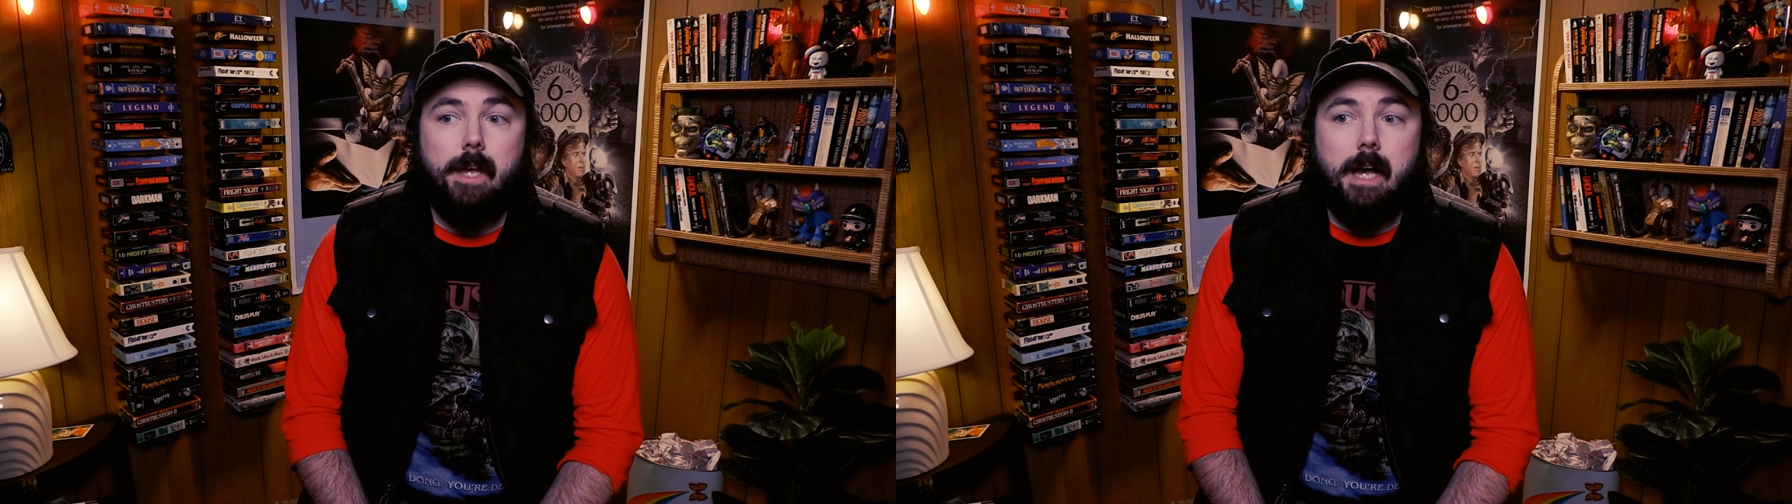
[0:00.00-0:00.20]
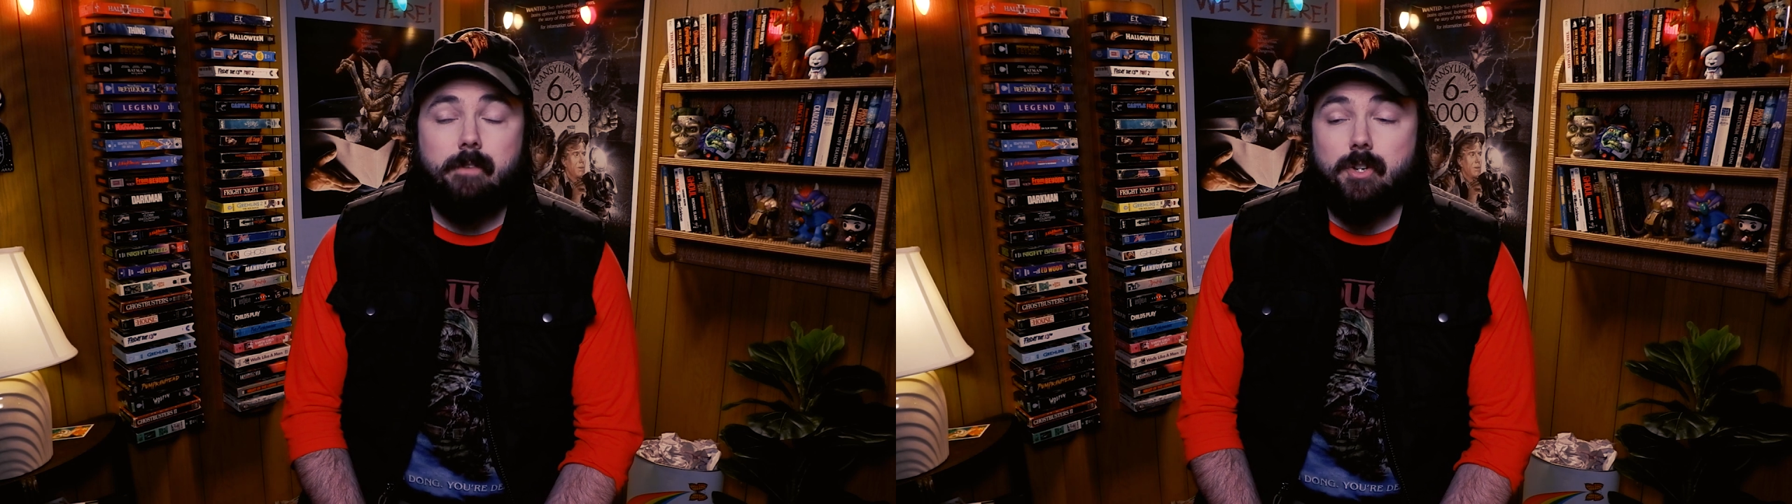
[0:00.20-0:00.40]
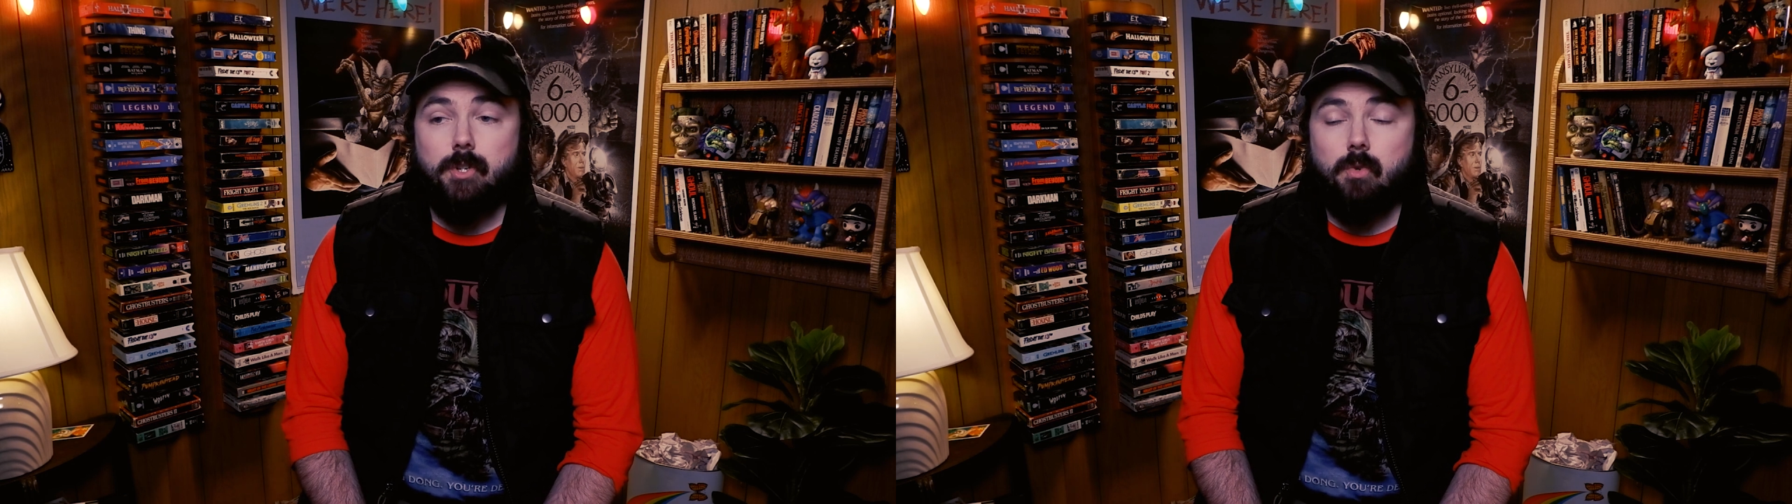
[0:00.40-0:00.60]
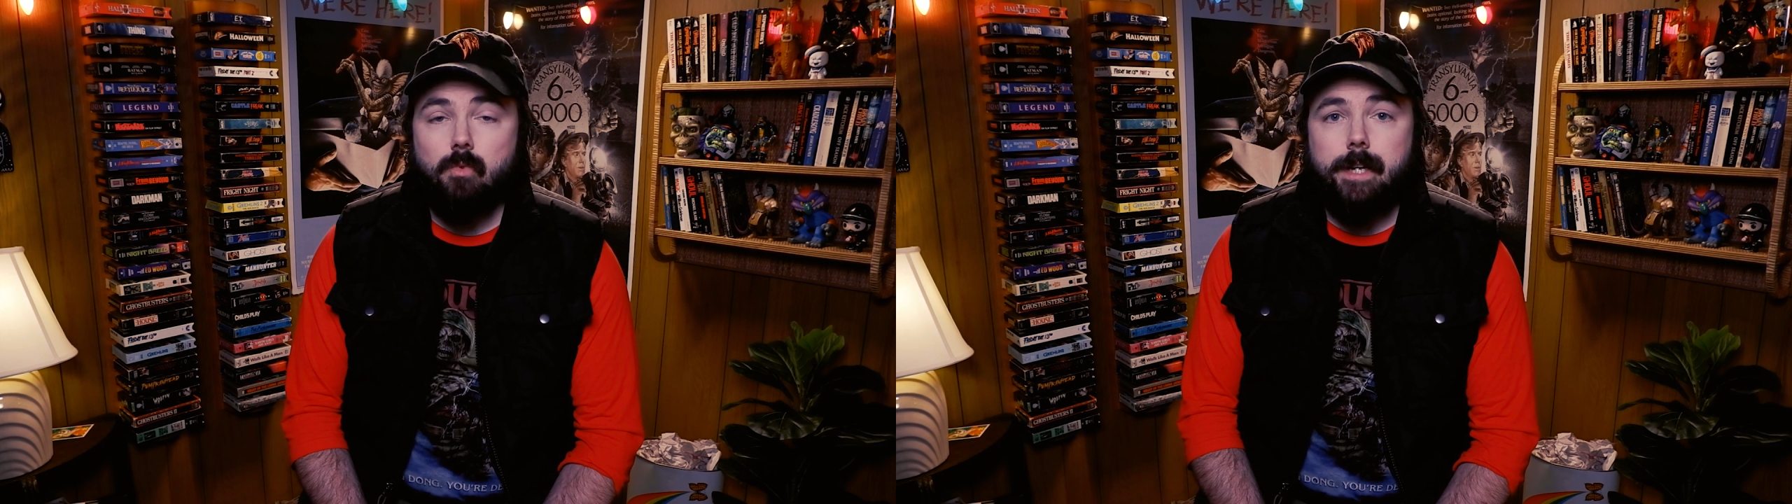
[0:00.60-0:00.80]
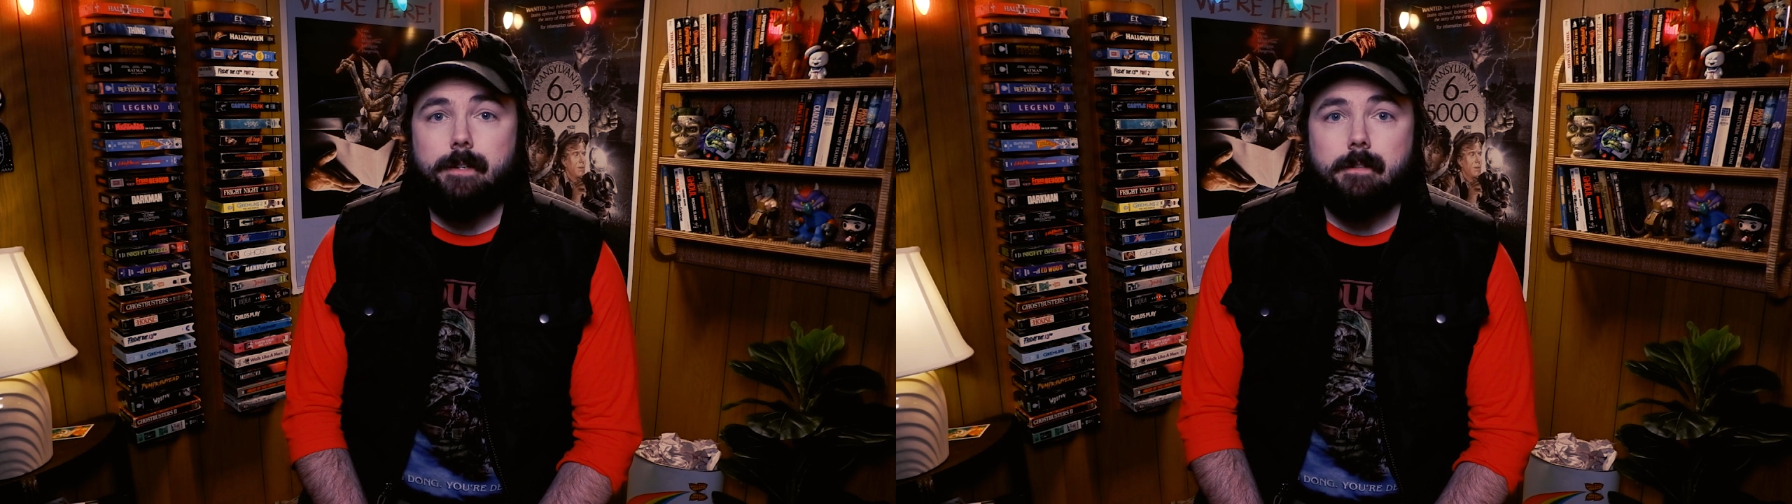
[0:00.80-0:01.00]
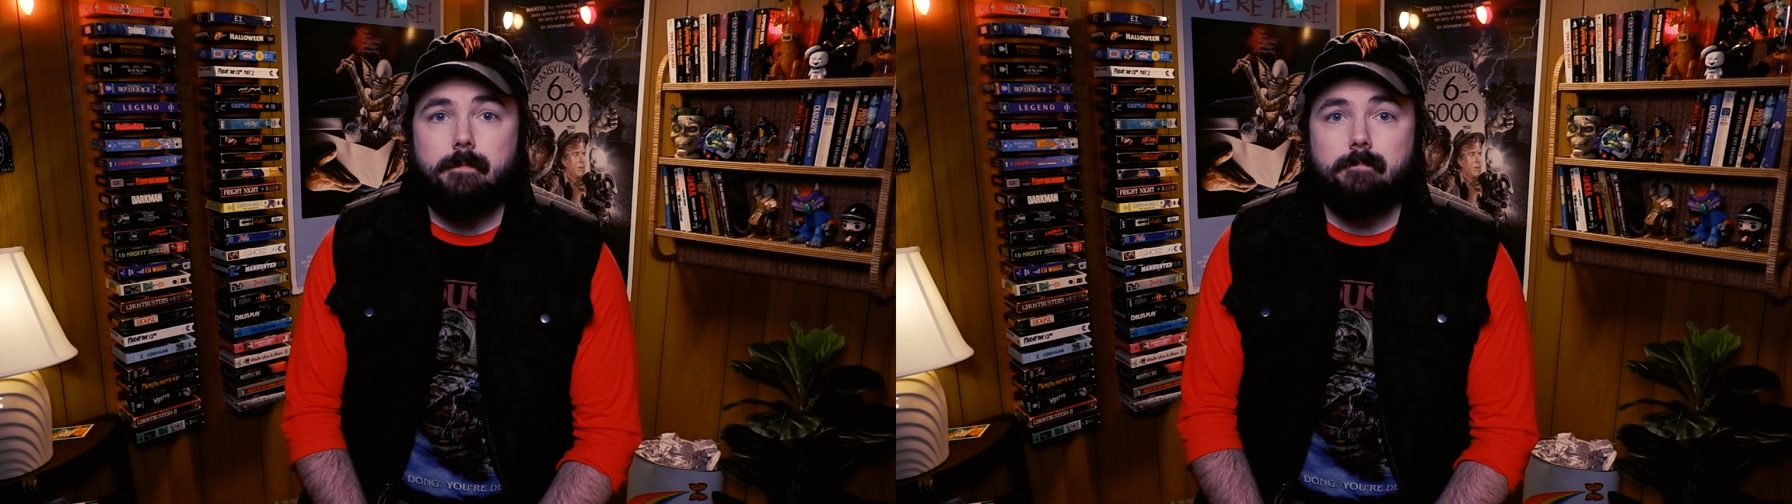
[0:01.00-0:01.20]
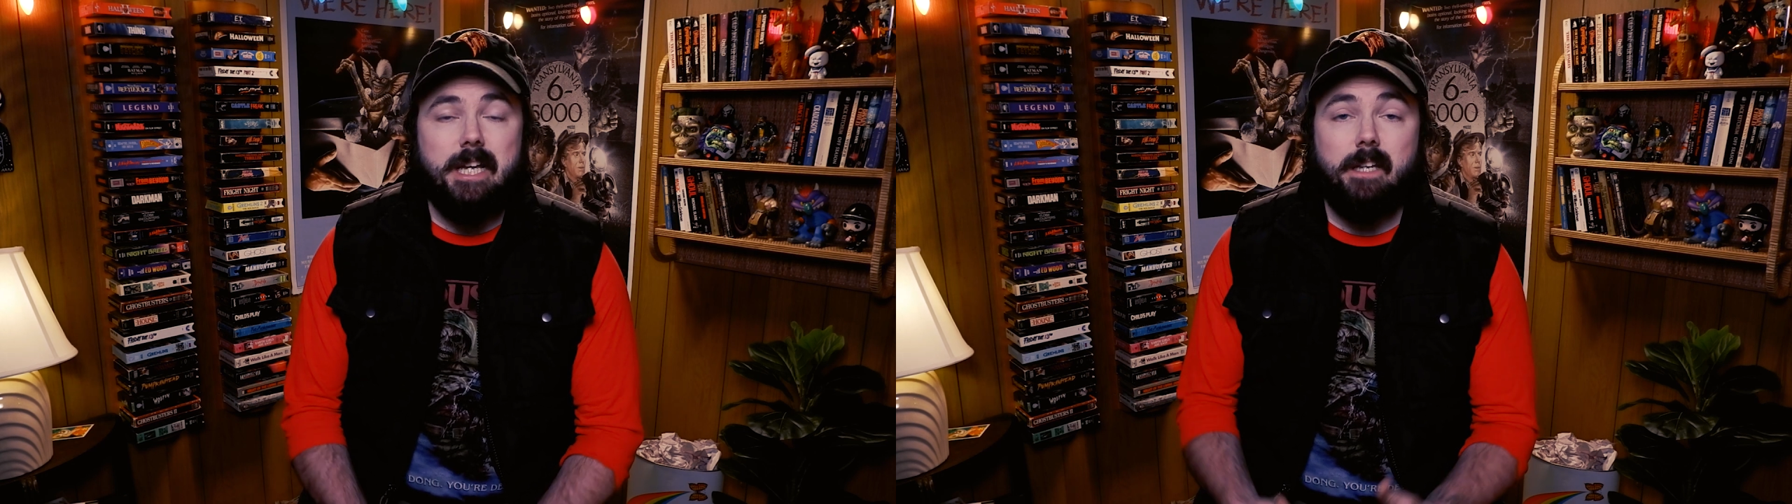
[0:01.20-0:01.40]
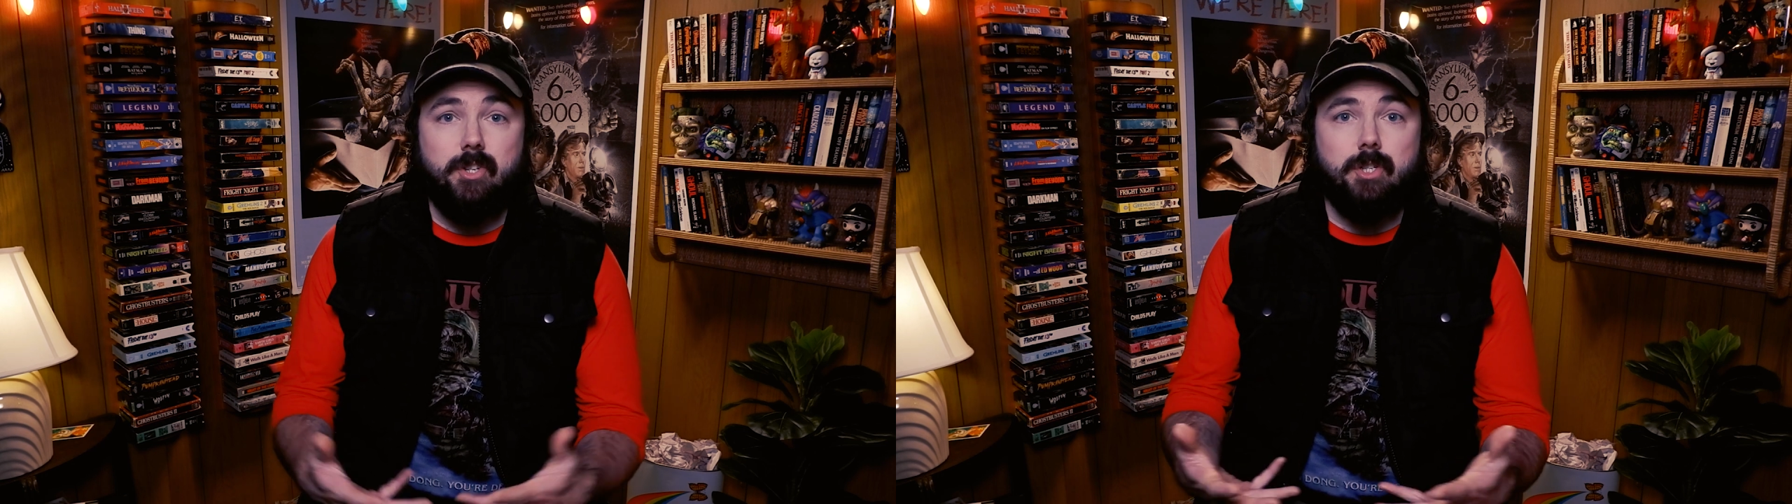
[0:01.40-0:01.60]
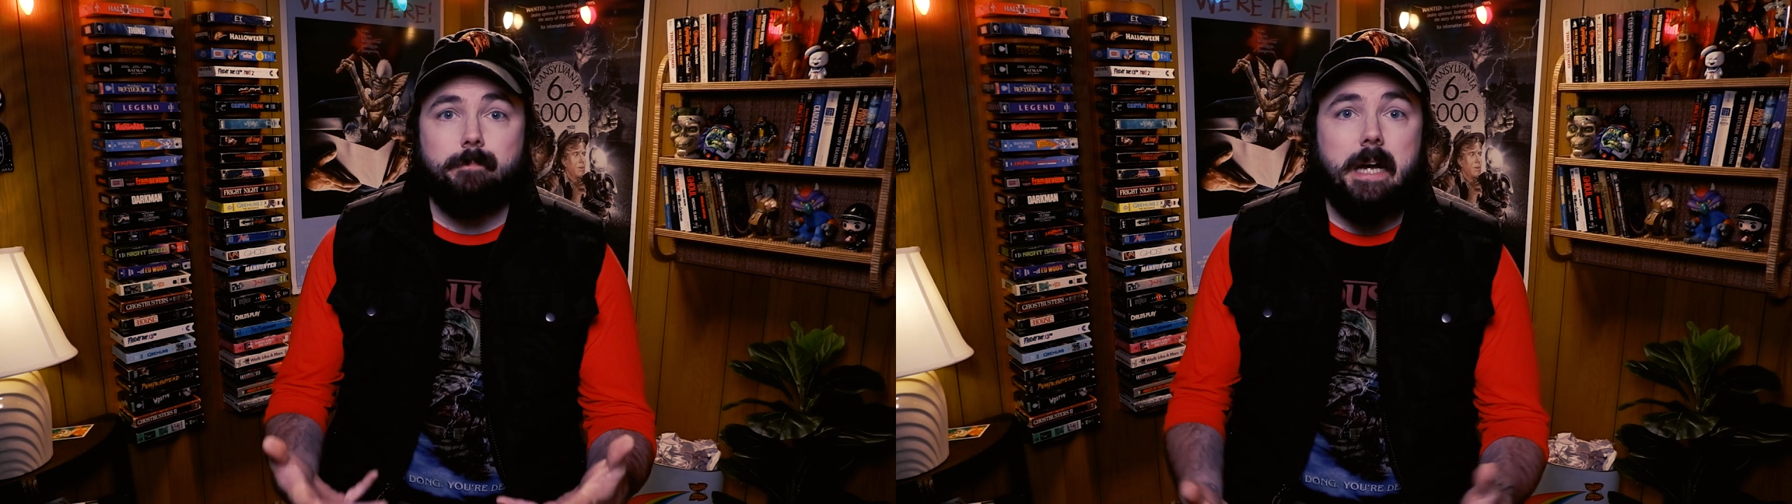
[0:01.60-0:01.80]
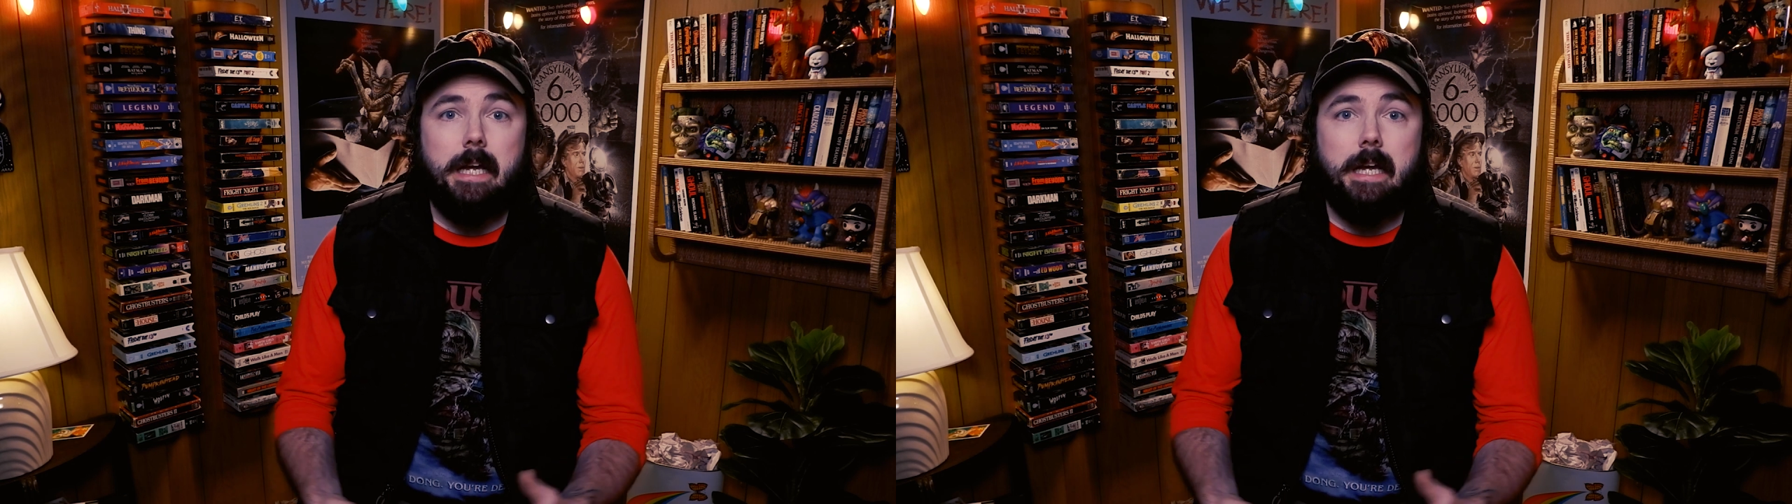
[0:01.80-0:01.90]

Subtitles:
I've also written television